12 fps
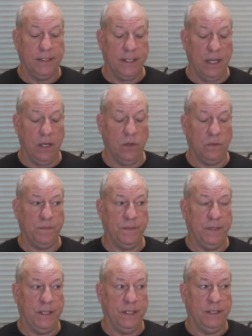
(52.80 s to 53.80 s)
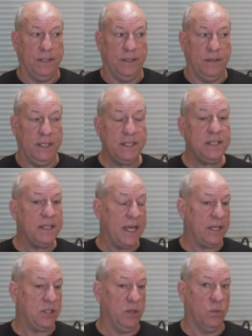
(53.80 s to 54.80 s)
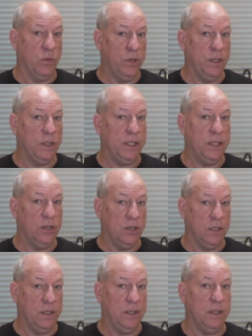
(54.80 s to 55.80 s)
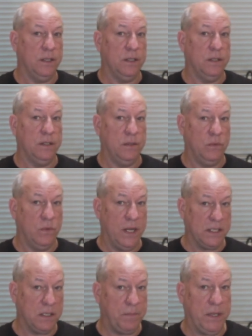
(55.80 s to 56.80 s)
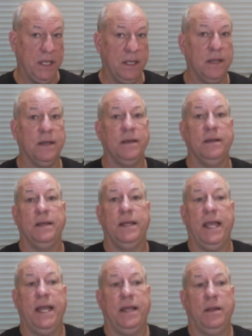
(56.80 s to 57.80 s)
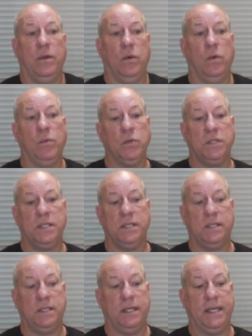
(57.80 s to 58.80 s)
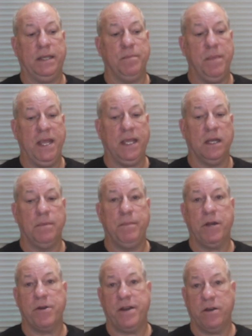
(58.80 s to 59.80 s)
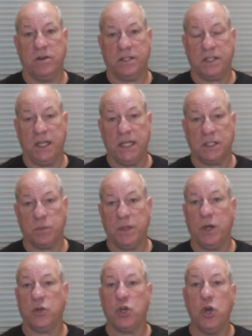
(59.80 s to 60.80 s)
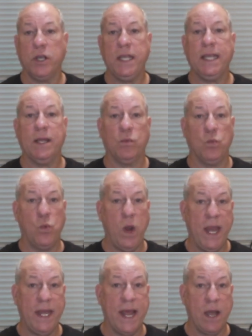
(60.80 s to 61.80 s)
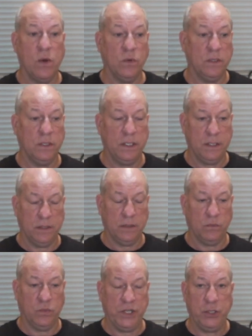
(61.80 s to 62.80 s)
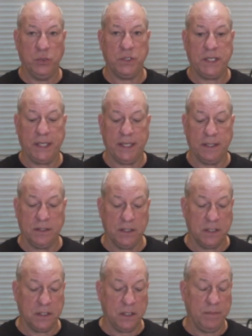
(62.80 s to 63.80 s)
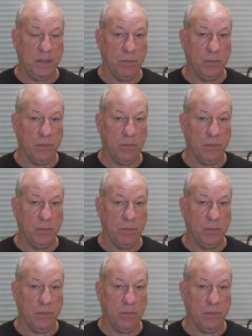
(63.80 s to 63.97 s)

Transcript: Now, this is actually a really good recipe, and it almost is like making a marinara sauce without cooking it way down and reducing it. This is going to be